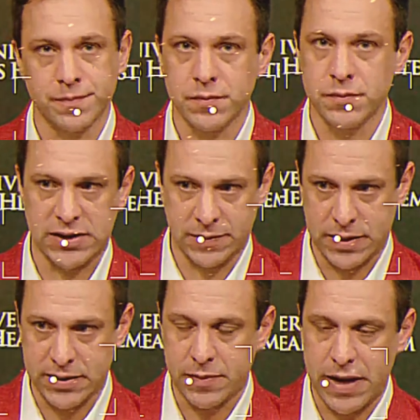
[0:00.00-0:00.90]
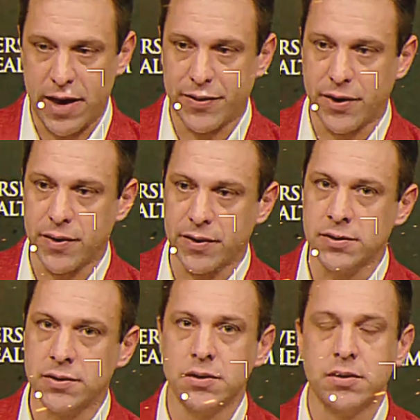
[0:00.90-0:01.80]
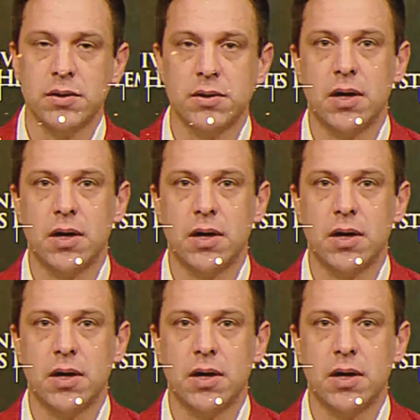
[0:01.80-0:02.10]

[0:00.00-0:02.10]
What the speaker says: But then, in the 3rd round,